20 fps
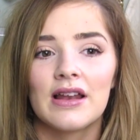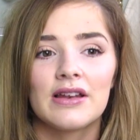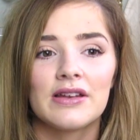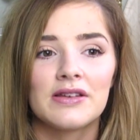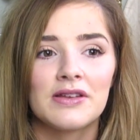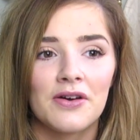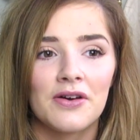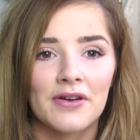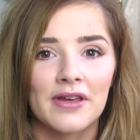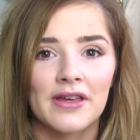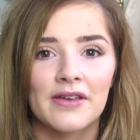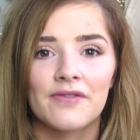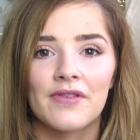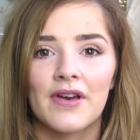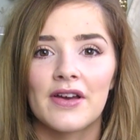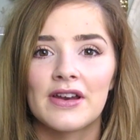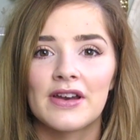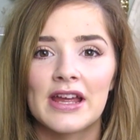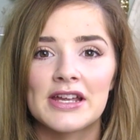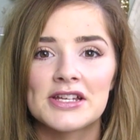looking
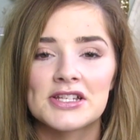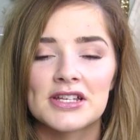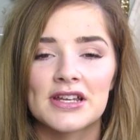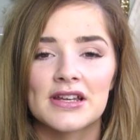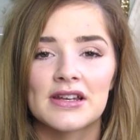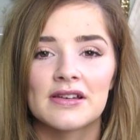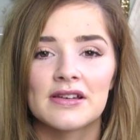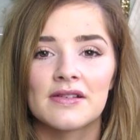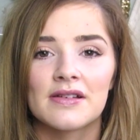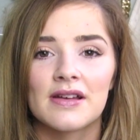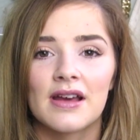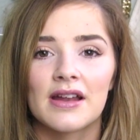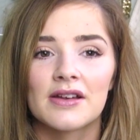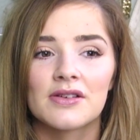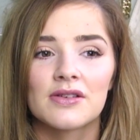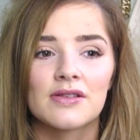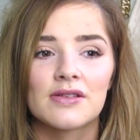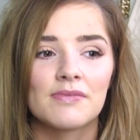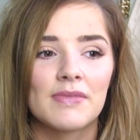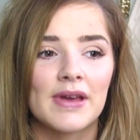foundation
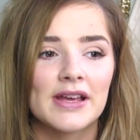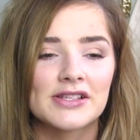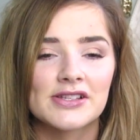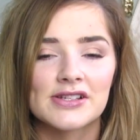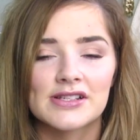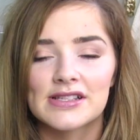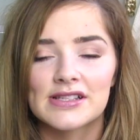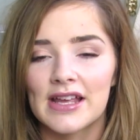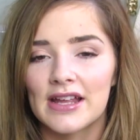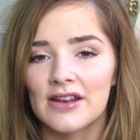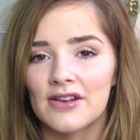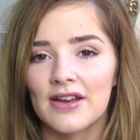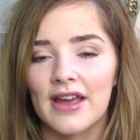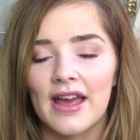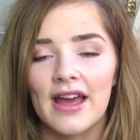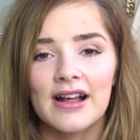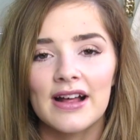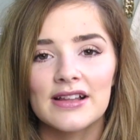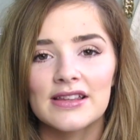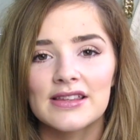and makes your skin look
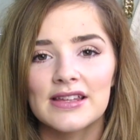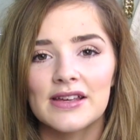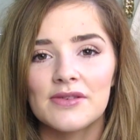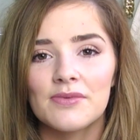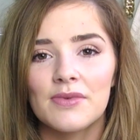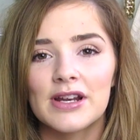healthy,